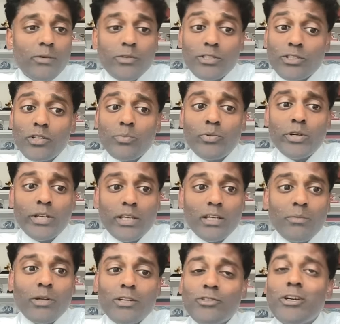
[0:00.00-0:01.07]
which is still pretty
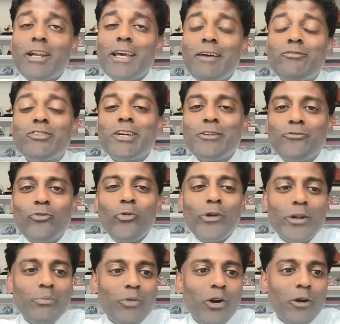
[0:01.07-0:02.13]
good, but I'll try to have 10 for
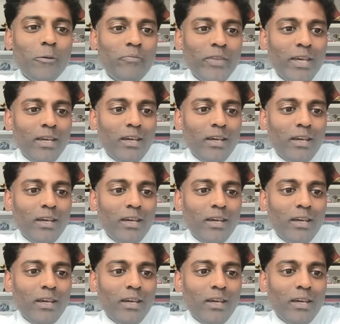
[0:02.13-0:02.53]
you tomorrow.